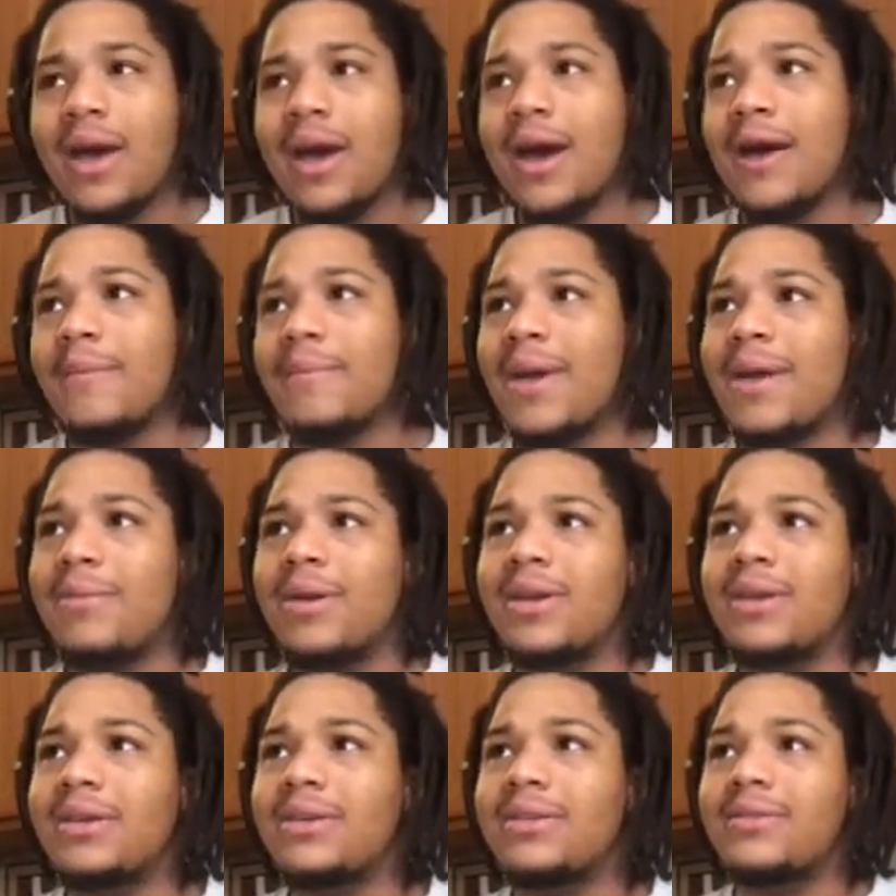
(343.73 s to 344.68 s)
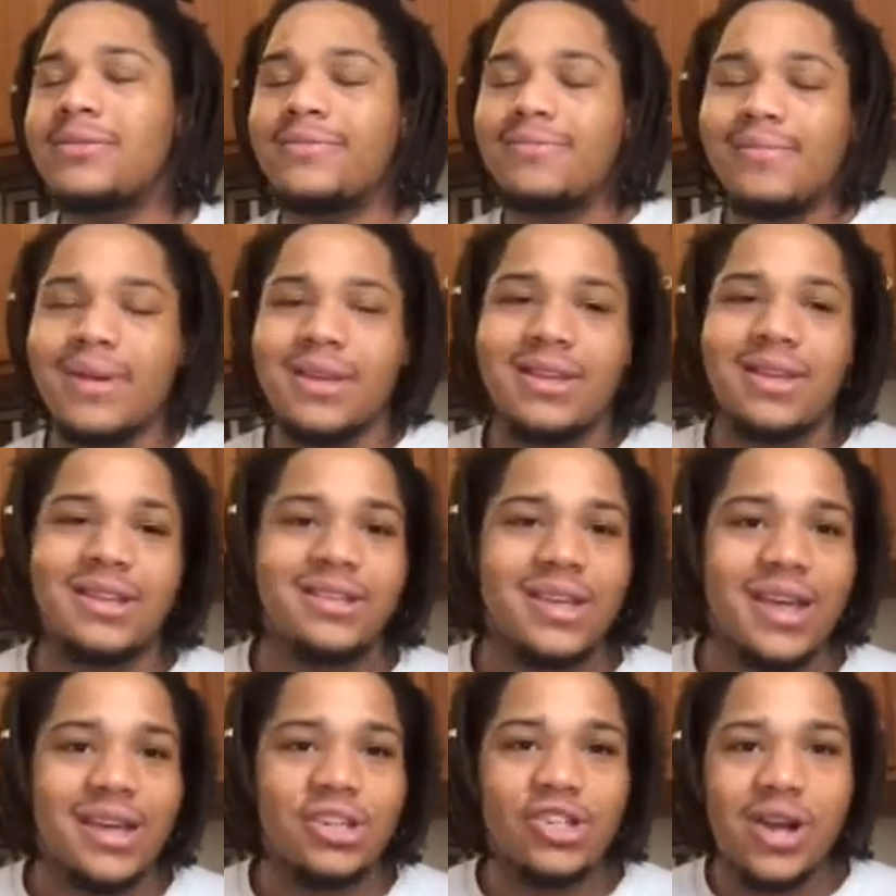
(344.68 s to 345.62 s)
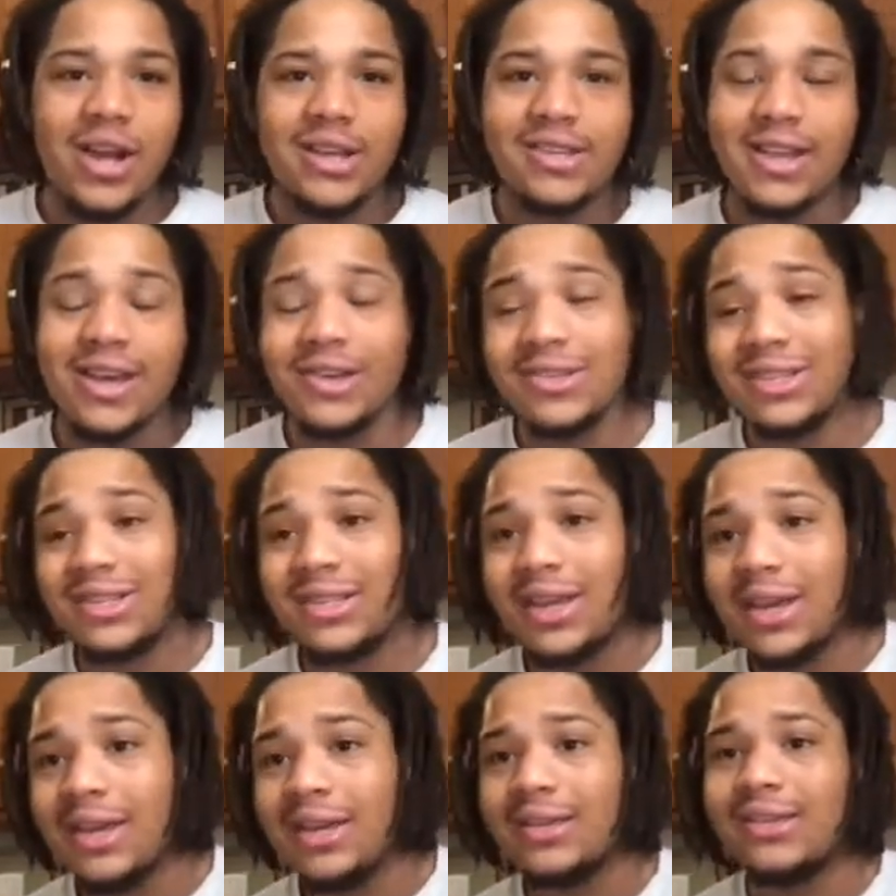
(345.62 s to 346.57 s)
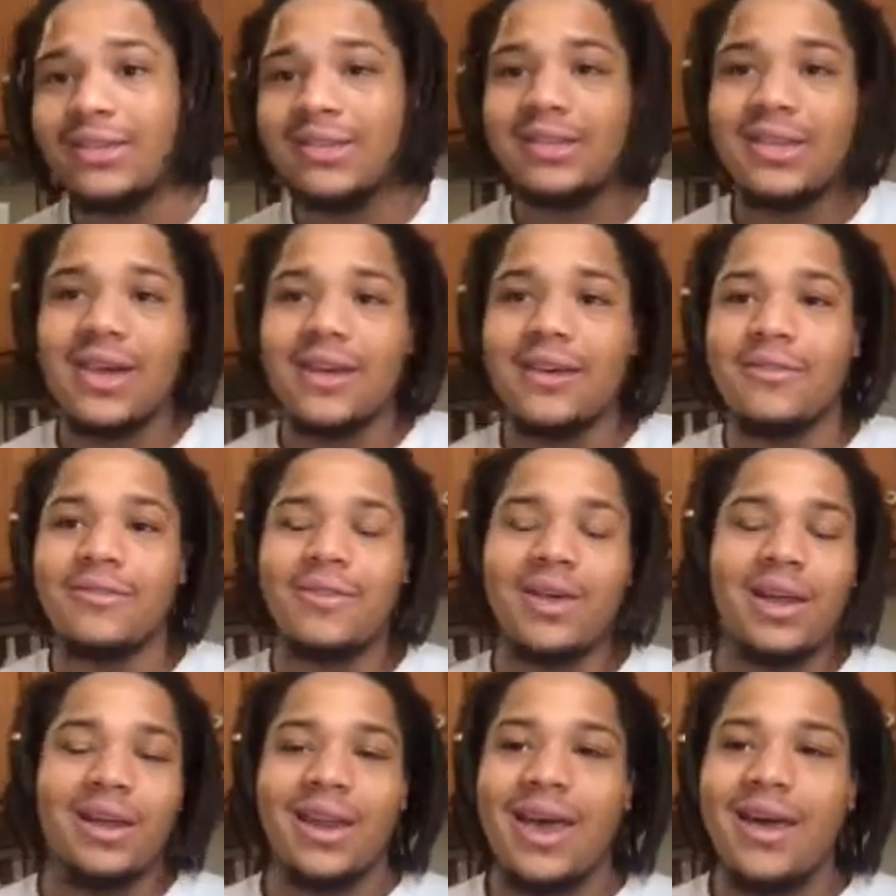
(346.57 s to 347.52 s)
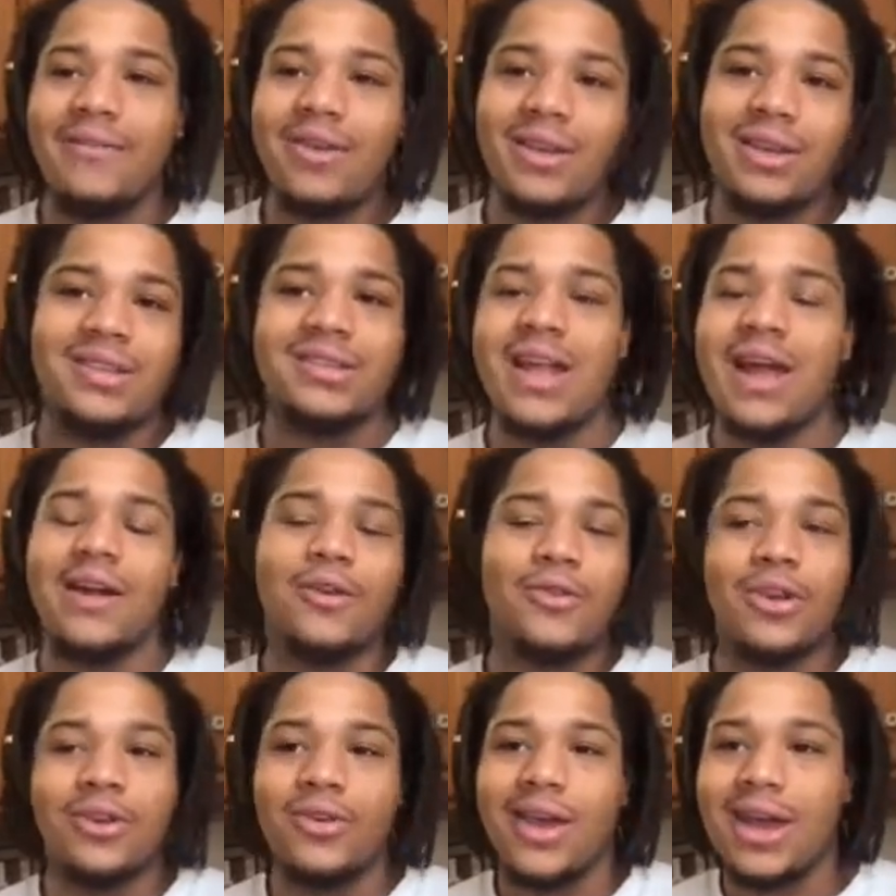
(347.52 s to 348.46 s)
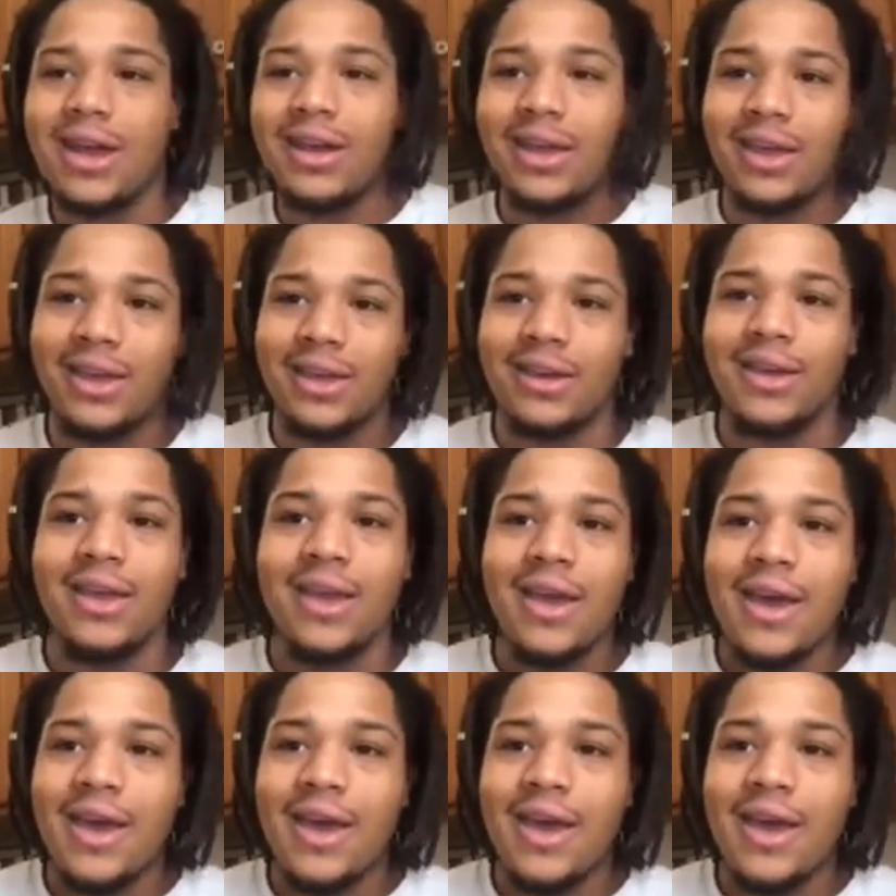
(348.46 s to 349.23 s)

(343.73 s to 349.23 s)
Maybe, let's say he strikes out 6 instead of 11. He's not going to do that again.